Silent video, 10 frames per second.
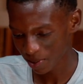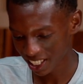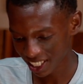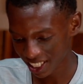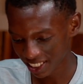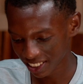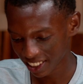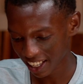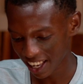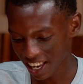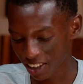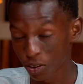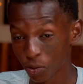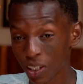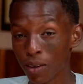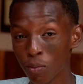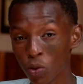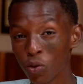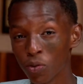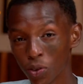Because it could really
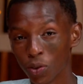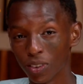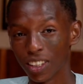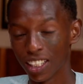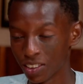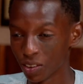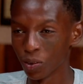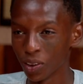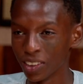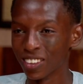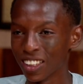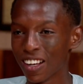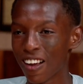move you in the Lord.